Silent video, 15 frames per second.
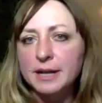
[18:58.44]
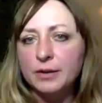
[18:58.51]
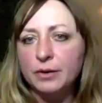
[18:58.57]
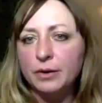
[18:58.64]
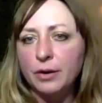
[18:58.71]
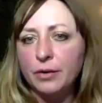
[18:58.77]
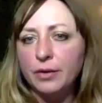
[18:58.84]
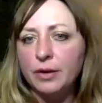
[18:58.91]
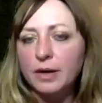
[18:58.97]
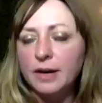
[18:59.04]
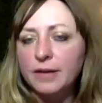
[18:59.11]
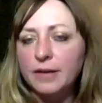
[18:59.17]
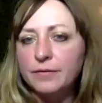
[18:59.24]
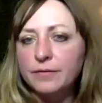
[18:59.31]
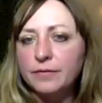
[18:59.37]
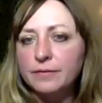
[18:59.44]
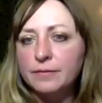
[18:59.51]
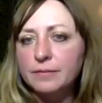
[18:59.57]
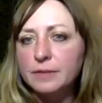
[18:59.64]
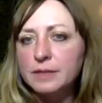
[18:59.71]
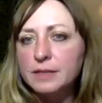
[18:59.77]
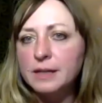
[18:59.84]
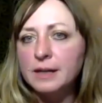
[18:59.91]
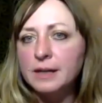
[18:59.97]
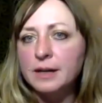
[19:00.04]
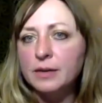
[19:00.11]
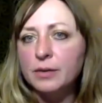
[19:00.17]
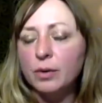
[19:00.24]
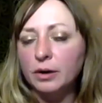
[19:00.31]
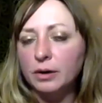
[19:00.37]
I don't know that I've seen it
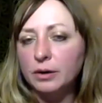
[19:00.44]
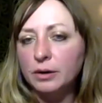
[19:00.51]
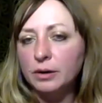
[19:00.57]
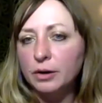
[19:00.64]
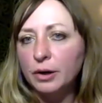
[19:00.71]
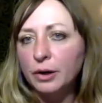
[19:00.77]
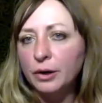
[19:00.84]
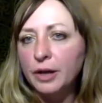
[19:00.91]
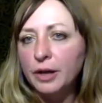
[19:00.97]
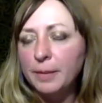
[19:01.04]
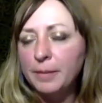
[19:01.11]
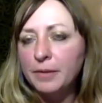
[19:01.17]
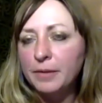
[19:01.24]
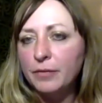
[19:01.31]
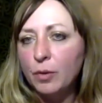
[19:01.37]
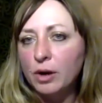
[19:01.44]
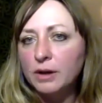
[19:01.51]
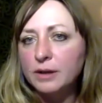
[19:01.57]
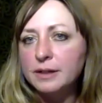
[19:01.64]
or, or heard it before.